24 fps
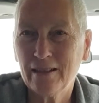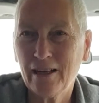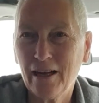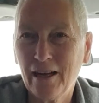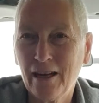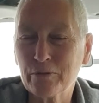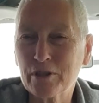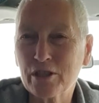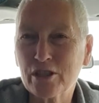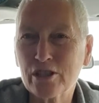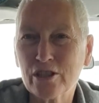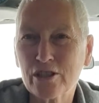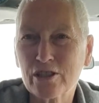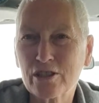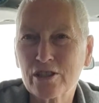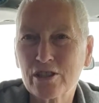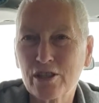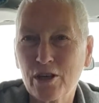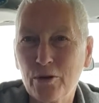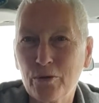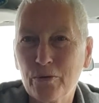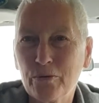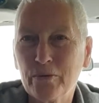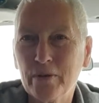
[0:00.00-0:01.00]
I was just
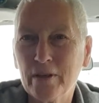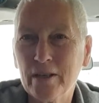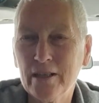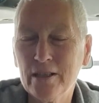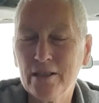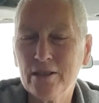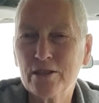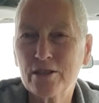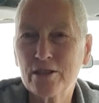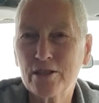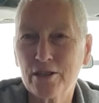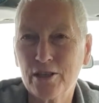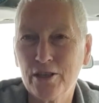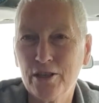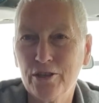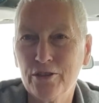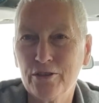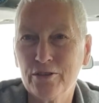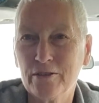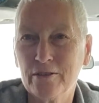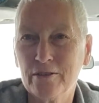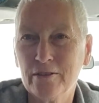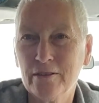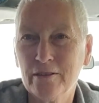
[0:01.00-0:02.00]
so
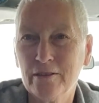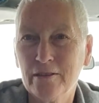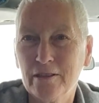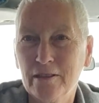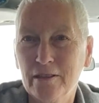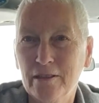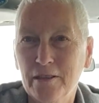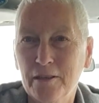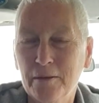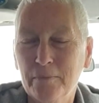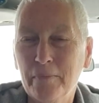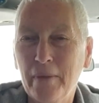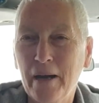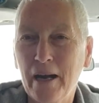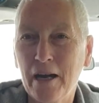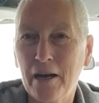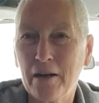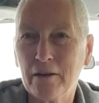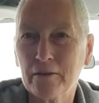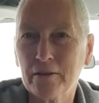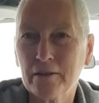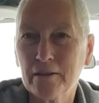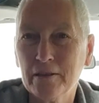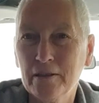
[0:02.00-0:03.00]
insecure
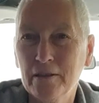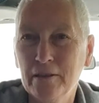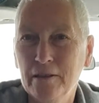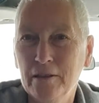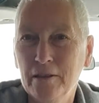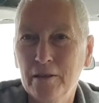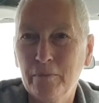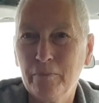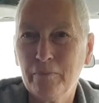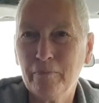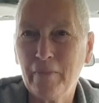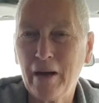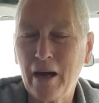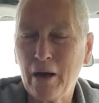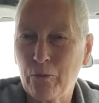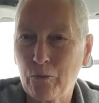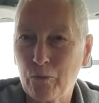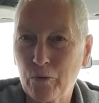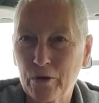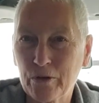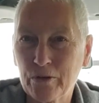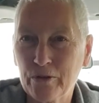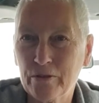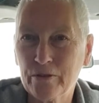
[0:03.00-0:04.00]
about my
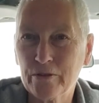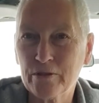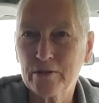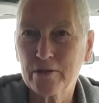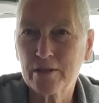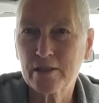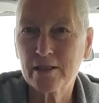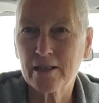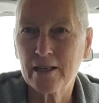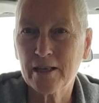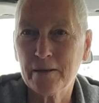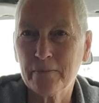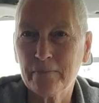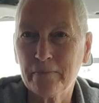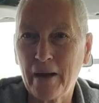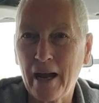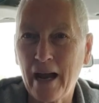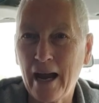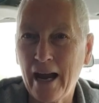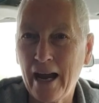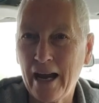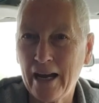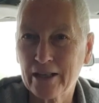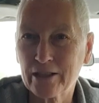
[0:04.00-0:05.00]
words and
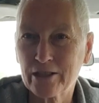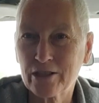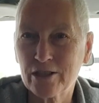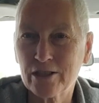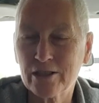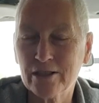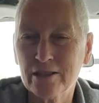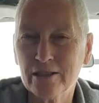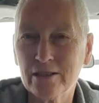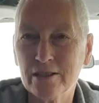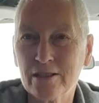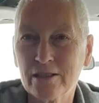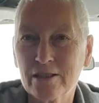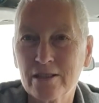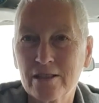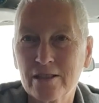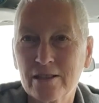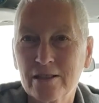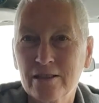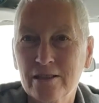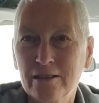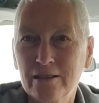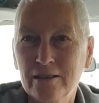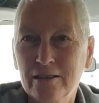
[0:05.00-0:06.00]
my
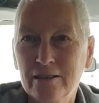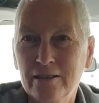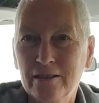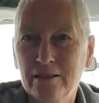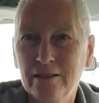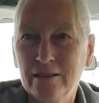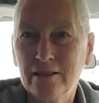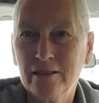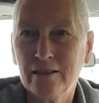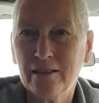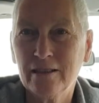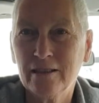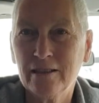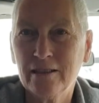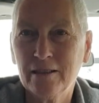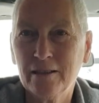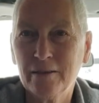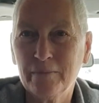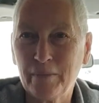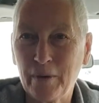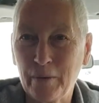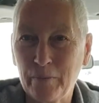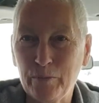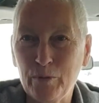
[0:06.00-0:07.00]
actions
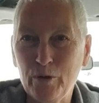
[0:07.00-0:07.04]
and my